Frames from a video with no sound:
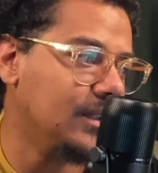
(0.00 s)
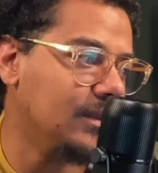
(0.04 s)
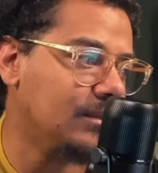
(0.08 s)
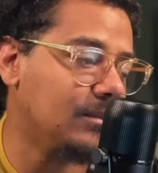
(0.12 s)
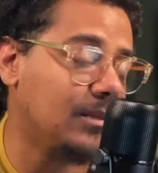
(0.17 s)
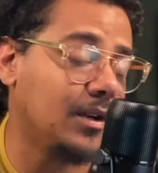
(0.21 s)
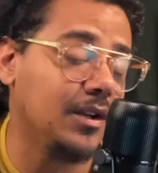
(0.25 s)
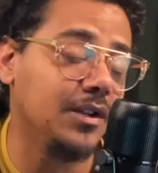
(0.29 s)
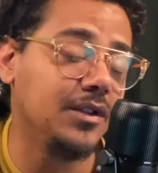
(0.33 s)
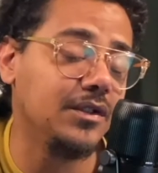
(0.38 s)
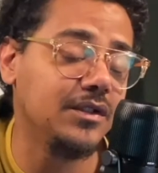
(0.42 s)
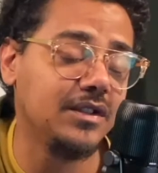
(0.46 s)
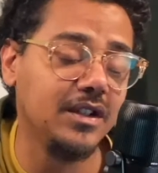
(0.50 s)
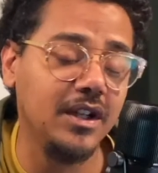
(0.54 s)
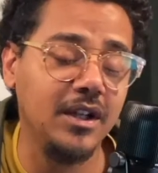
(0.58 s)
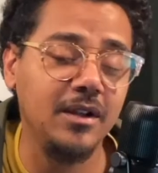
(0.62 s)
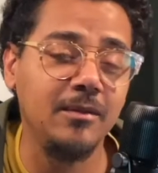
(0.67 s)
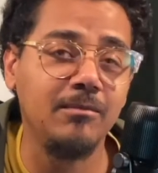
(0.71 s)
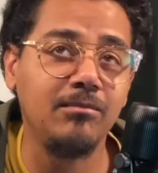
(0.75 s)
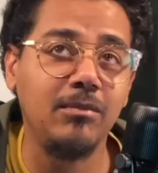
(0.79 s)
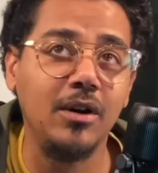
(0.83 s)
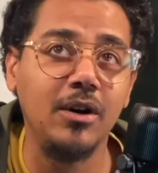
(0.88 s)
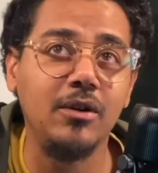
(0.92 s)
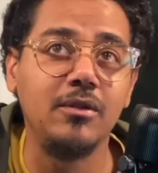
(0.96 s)
Usain
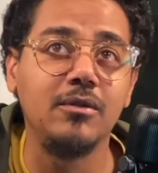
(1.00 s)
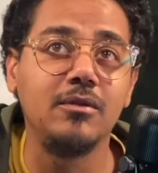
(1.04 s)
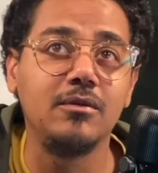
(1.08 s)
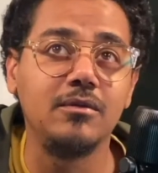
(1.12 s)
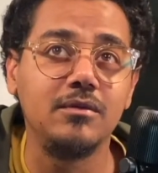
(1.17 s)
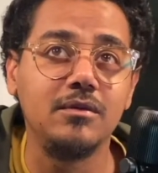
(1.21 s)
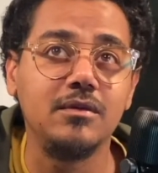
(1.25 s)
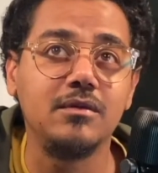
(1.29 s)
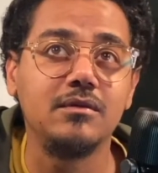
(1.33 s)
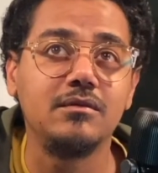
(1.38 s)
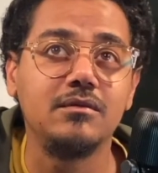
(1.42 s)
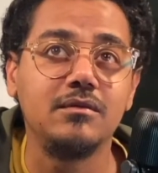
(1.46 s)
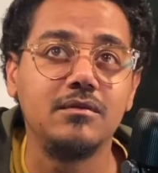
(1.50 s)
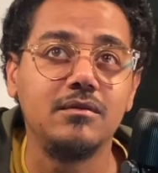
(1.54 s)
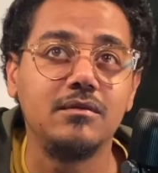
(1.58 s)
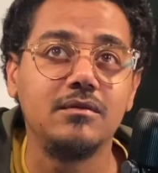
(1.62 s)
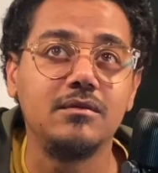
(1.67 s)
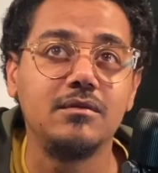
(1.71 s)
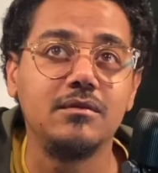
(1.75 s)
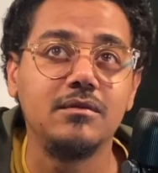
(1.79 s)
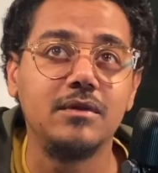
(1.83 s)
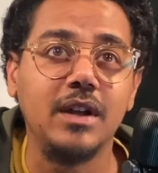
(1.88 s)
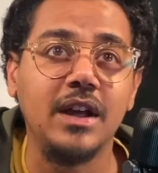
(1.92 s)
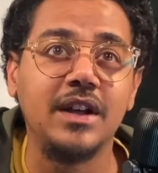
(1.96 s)
Bolt
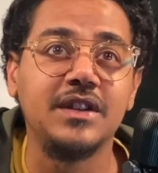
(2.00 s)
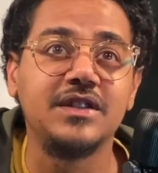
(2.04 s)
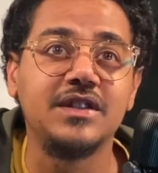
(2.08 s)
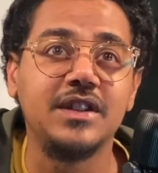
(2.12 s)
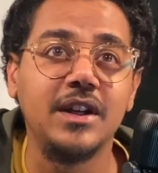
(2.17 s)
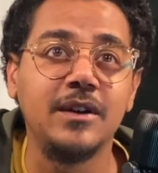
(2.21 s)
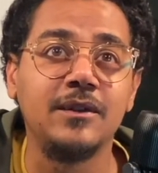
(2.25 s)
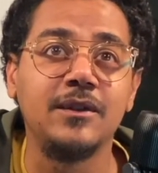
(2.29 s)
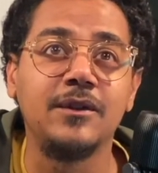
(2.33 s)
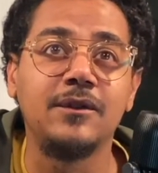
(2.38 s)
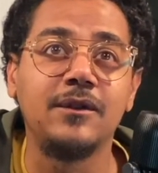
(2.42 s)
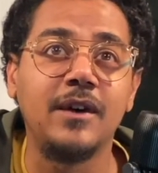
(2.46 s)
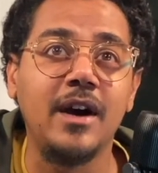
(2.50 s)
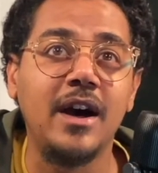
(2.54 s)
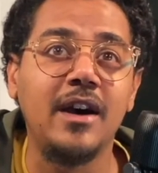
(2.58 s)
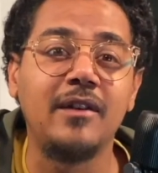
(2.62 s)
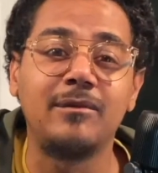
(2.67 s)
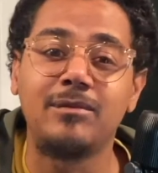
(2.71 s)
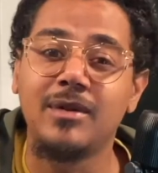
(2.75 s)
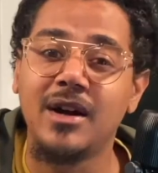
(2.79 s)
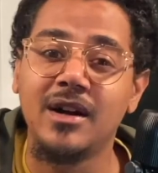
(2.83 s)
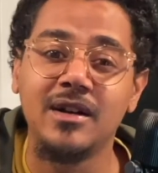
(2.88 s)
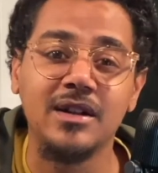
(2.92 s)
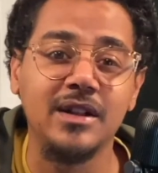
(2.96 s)
at 75
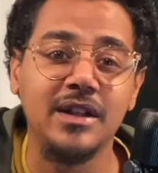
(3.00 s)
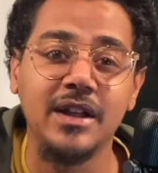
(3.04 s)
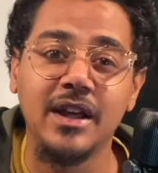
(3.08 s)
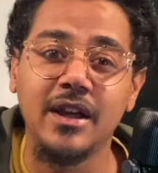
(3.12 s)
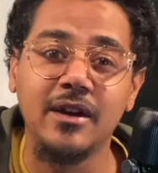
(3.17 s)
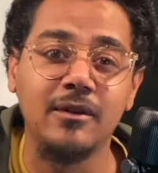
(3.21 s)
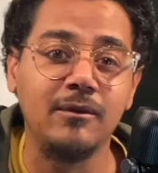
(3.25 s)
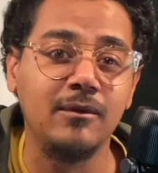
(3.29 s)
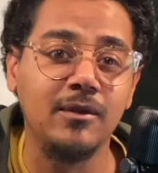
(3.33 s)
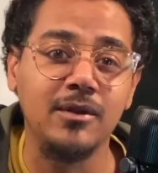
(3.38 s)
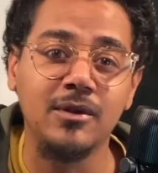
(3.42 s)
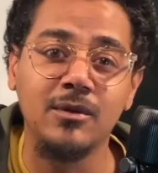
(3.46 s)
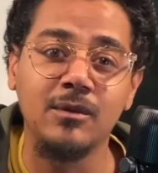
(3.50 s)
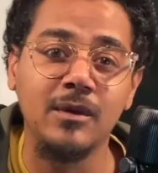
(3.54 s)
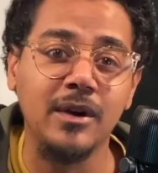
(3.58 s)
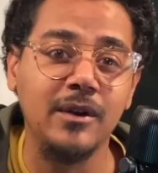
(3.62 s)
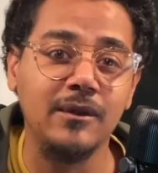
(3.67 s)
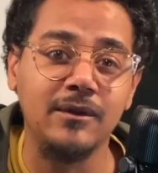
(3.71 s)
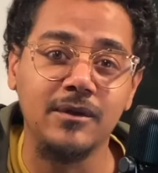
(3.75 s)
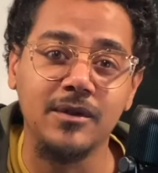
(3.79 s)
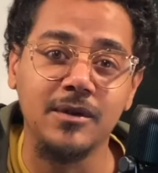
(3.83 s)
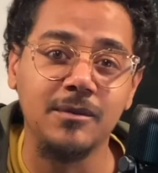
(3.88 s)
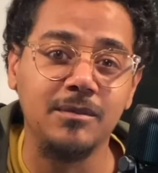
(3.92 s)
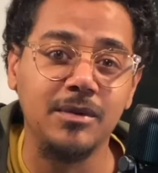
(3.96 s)
probably can't run away
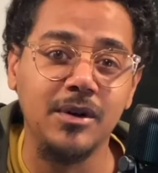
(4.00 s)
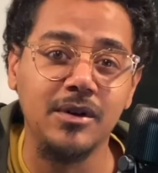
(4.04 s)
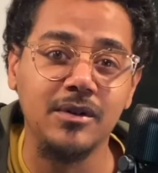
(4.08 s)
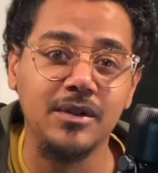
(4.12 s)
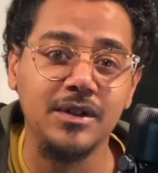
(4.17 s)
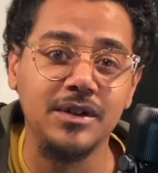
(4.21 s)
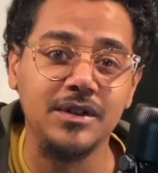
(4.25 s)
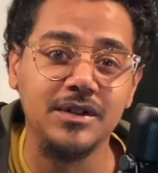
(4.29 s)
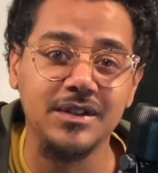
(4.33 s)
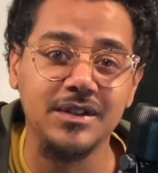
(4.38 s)
from the police. Not at